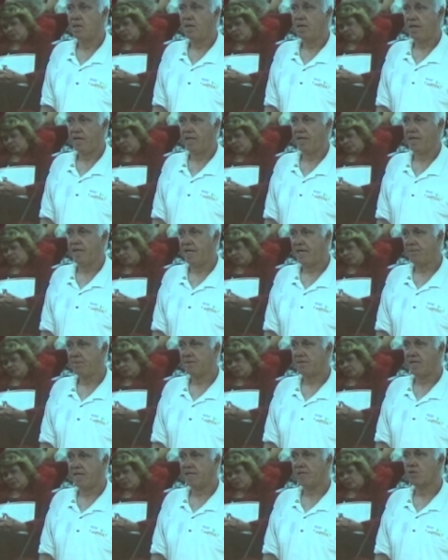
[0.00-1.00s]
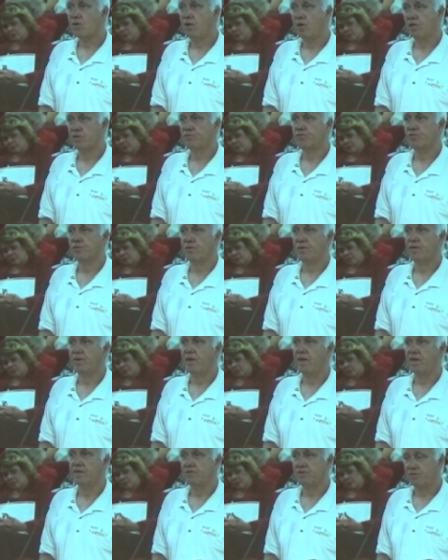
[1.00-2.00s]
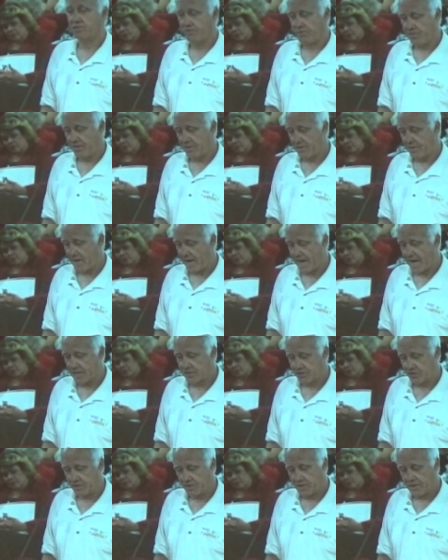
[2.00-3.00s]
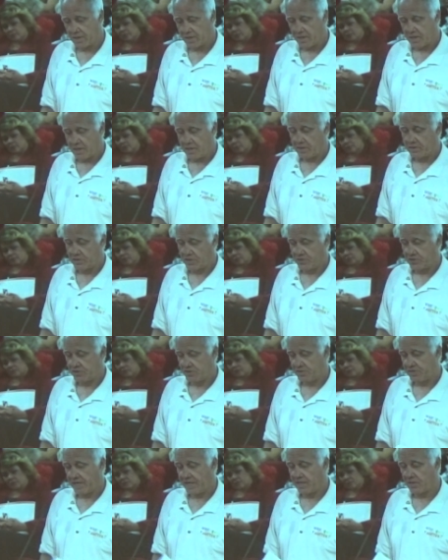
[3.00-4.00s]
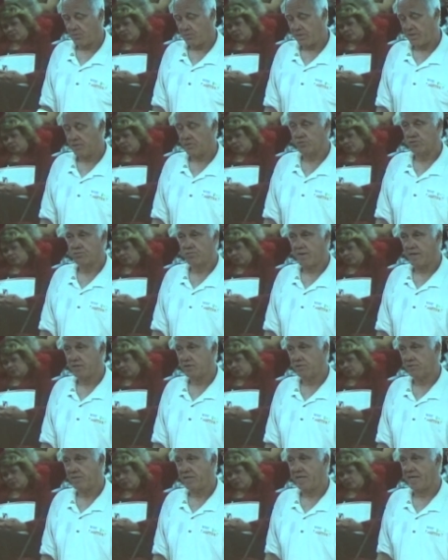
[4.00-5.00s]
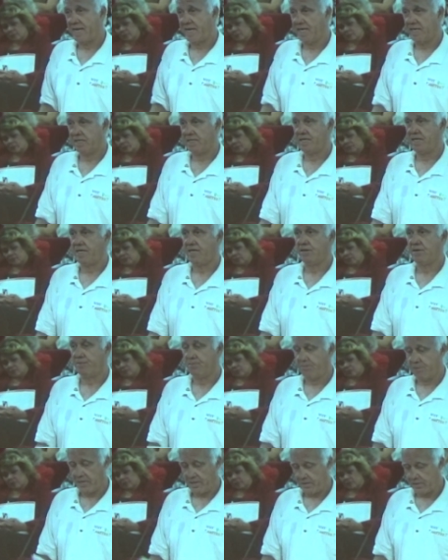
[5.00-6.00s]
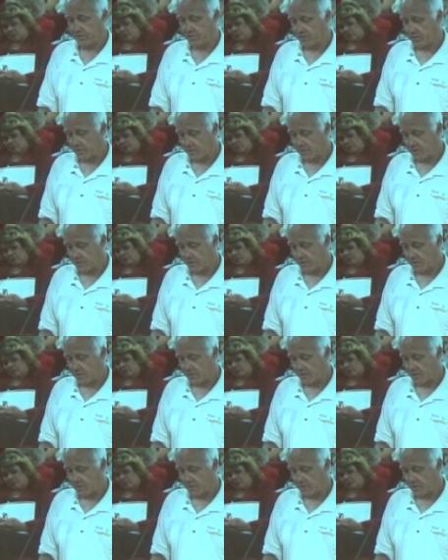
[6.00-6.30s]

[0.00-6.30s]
And that calls for a severe action, such as taking away those rights of that alienating parent.